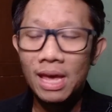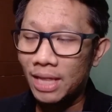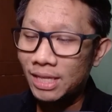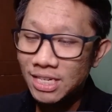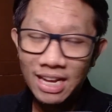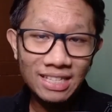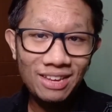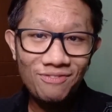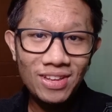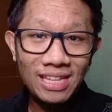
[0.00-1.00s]
And this
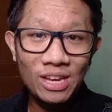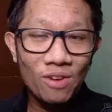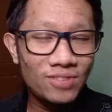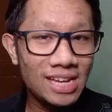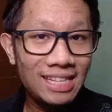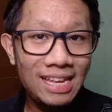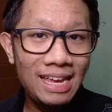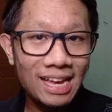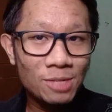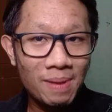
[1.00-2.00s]
activity of
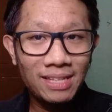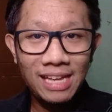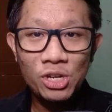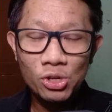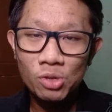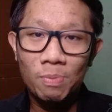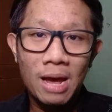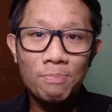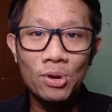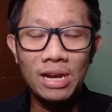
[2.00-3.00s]
setting expectations
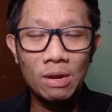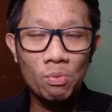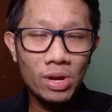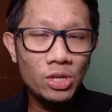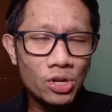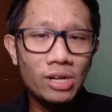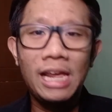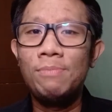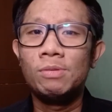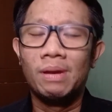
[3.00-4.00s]
properly with your
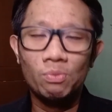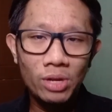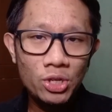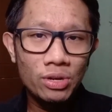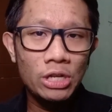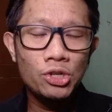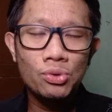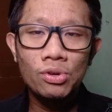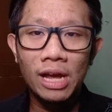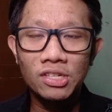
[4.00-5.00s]
claimsman, with your
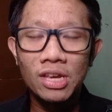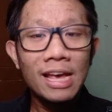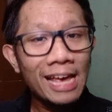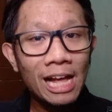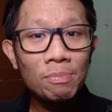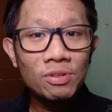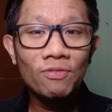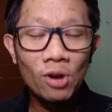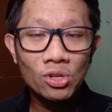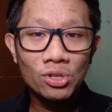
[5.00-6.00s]
insurance, helps
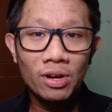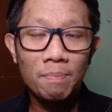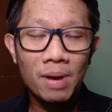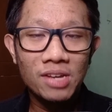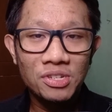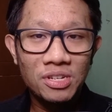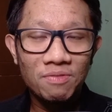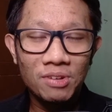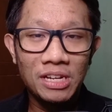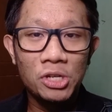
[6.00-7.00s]
foster a
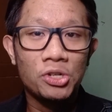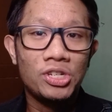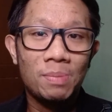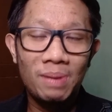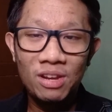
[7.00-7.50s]
positive relationship.